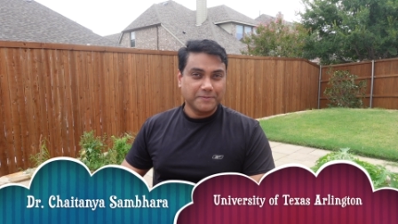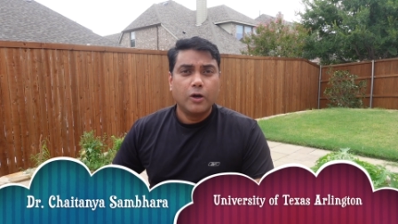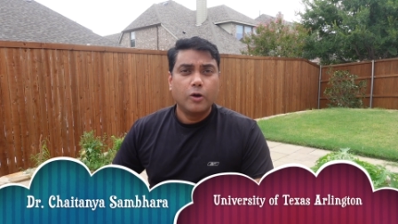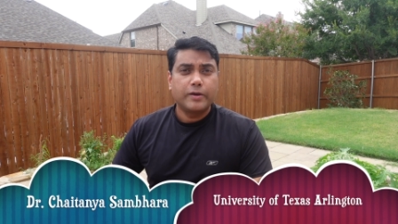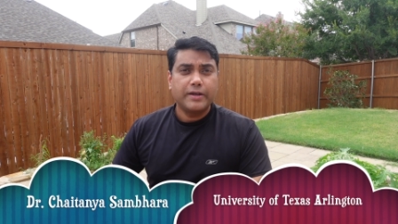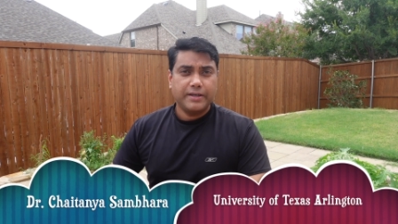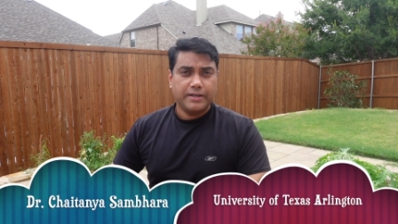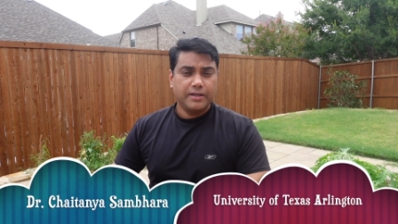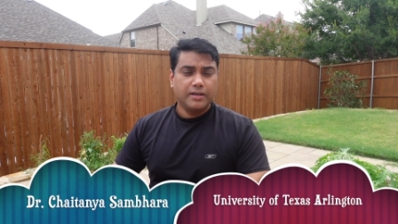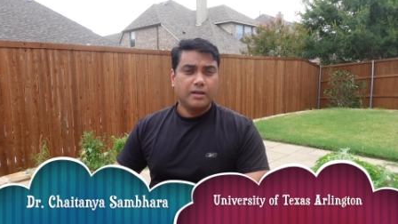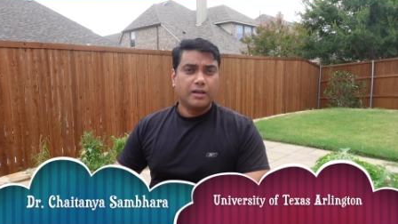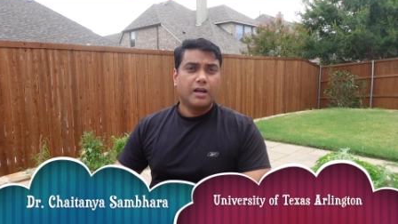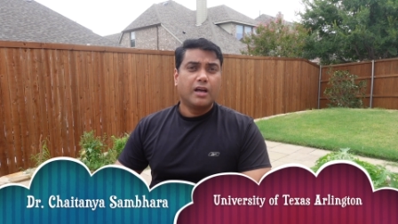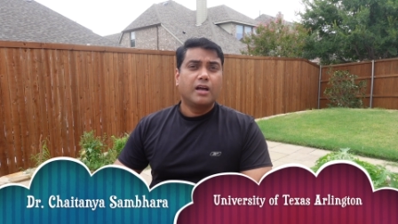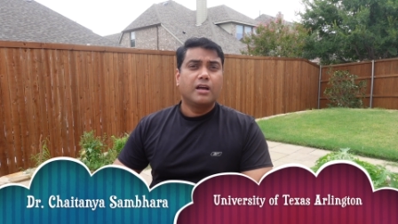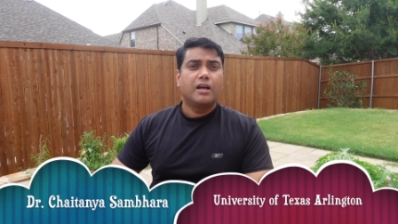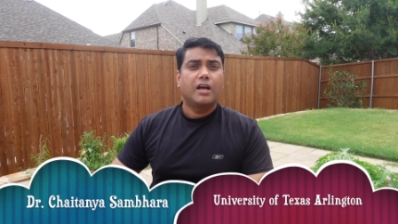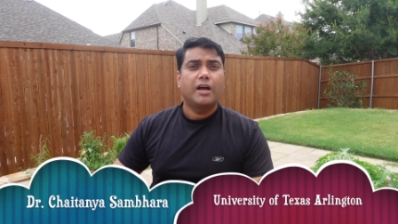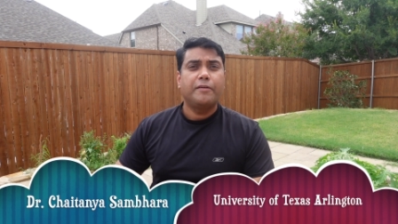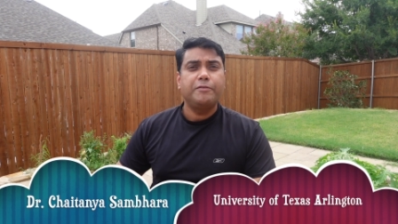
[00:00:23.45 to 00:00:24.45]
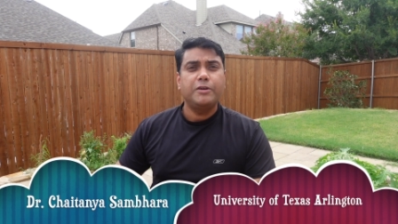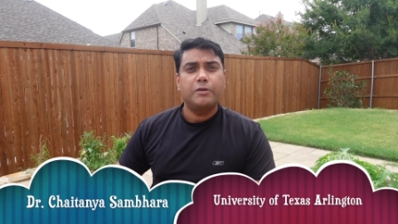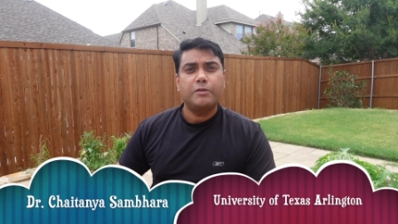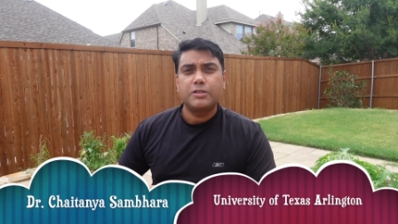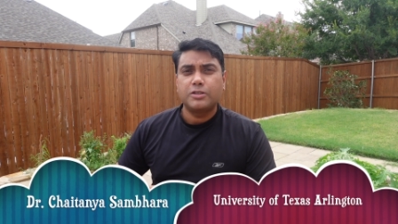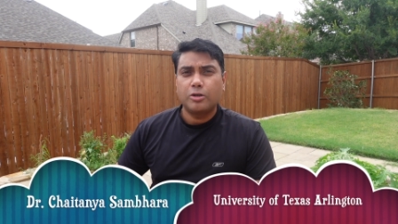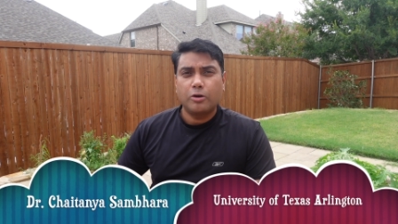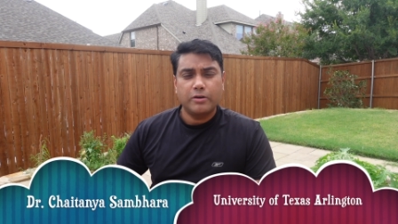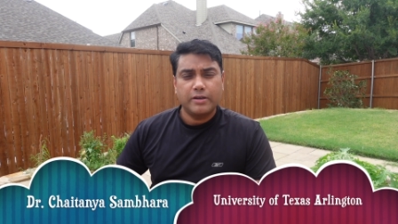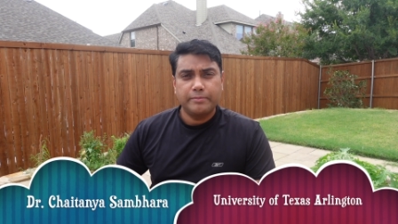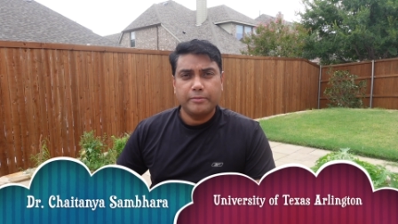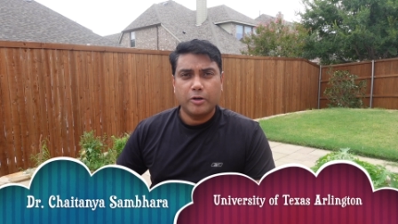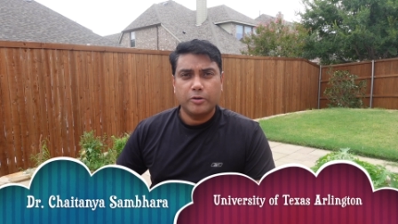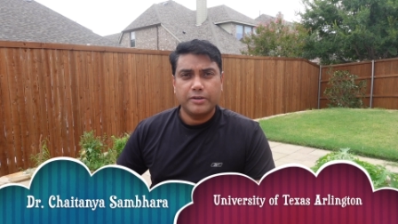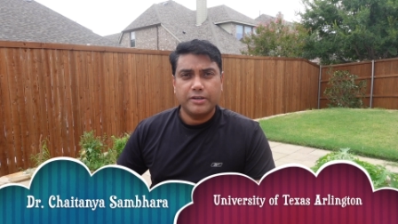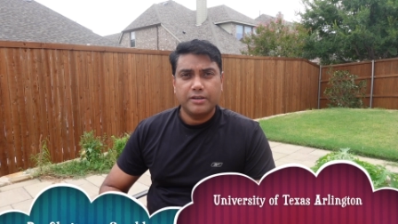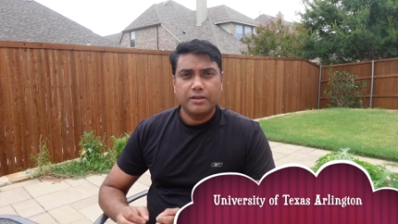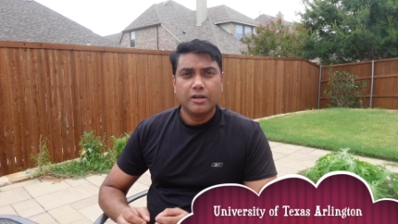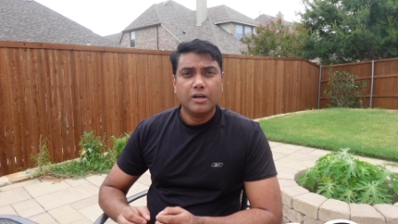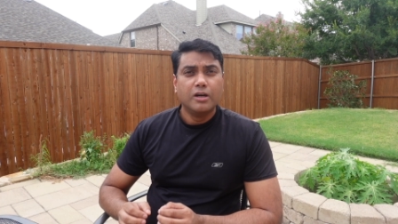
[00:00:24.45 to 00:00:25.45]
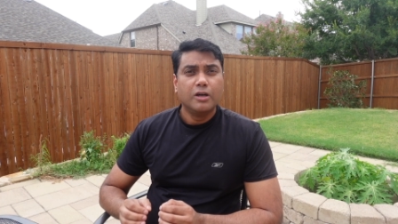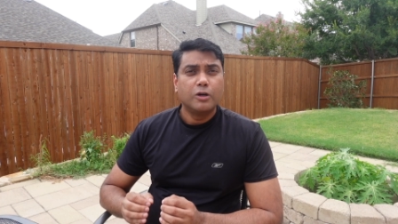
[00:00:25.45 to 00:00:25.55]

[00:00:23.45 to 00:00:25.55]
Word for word: Okay, have you ever thought about it?